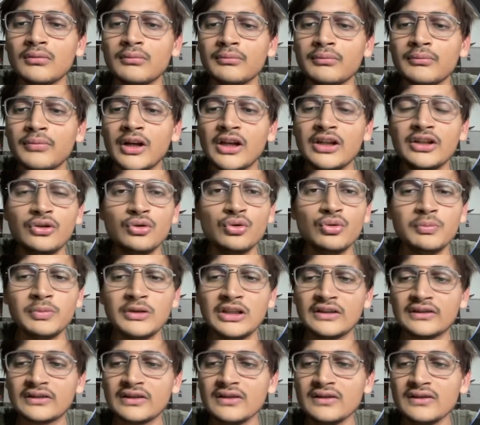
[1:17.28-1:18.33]
by two
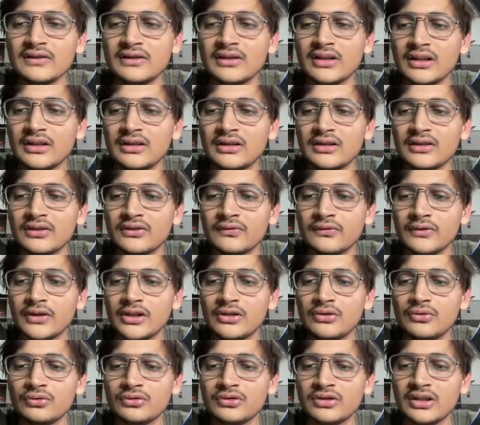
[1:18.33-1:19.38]
places, then this 1
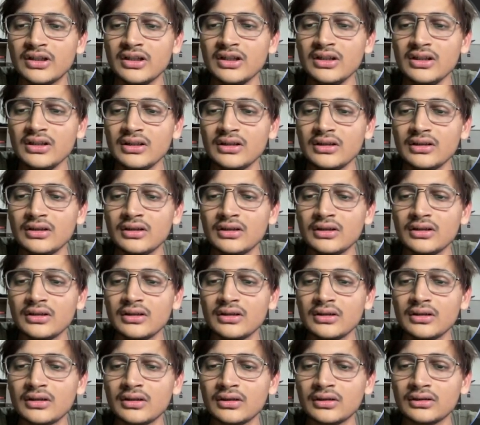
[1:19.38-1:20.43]
2 3,
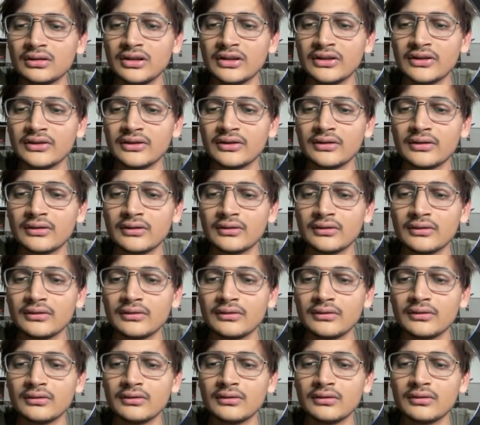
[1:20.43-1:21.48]
this
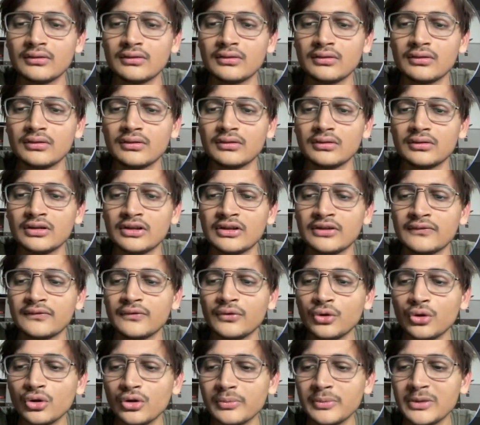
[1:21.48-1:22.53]

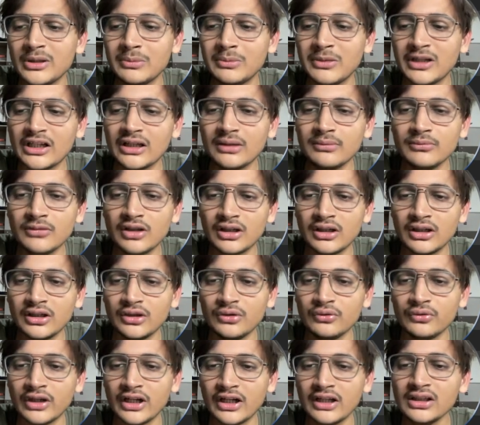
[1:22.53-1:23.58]
4 will become a
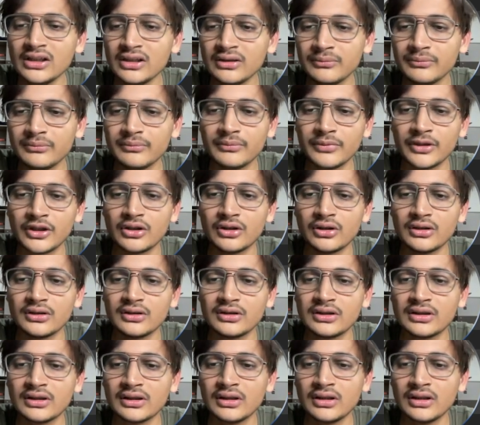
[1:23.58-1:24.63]
new head,
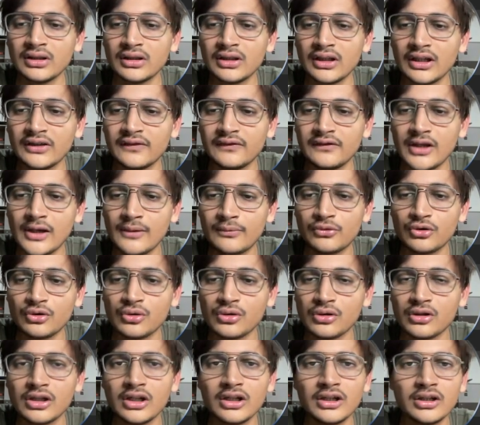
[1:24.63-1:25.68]
because as we have to
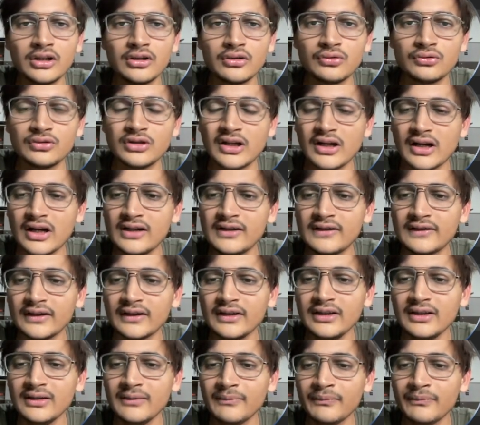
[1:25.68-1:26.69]
rotate it to the right side,